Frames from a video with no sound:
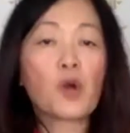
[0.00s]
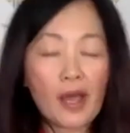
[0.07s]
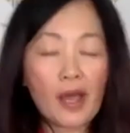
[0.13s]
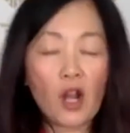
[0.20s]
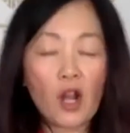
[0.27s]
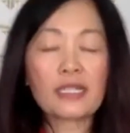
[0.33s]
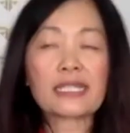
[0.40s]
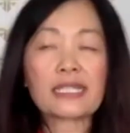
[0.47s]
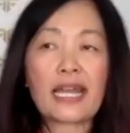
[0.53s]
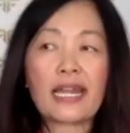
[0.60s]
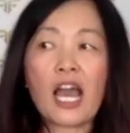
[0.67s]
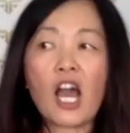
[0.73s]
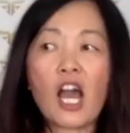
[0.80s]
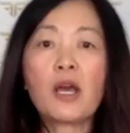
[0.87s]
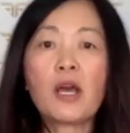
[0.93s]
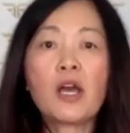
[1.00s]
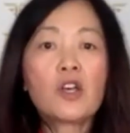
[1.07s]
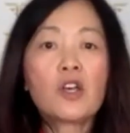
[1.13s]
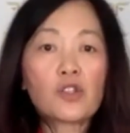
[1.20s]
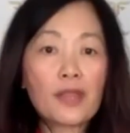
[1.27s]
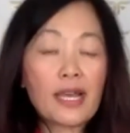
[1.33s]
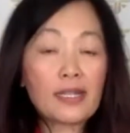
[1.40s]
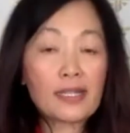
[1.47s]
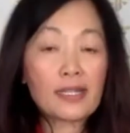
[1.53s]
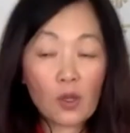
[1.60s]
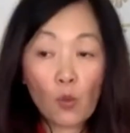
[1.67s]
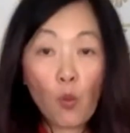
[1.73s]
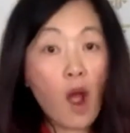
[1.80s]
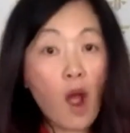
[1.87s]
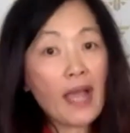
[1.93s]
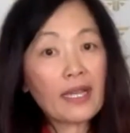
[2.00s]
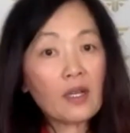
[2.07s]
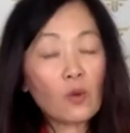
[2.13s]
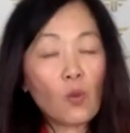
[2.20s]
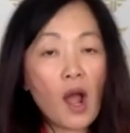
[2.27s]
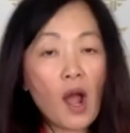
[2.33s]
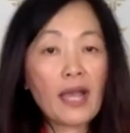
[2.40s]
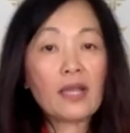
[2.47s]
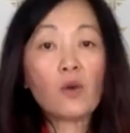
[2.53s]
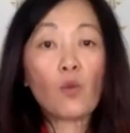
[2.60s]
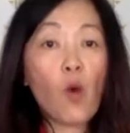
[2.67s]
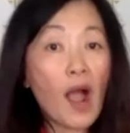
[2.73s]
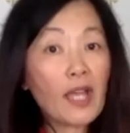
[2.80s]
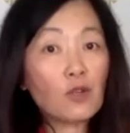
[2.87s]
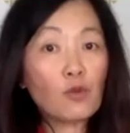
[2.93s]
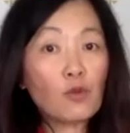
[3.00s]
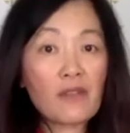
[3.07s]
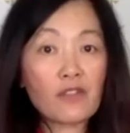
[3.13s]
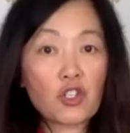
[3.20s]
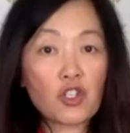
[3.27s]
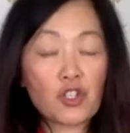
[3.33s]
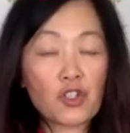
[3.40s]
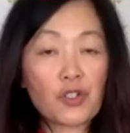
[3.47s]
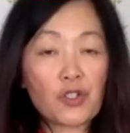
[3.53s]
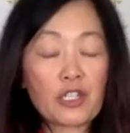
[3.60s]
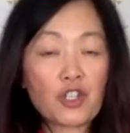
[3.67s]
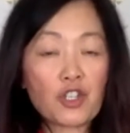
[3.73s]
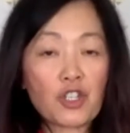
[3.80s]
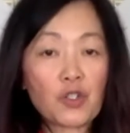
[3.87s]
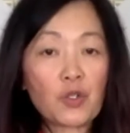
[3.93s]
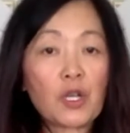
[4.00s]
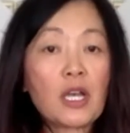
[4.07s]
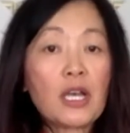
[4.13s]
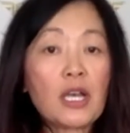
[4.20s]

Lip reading: probiotics can help. So then it's like, why do I have a sugar issue?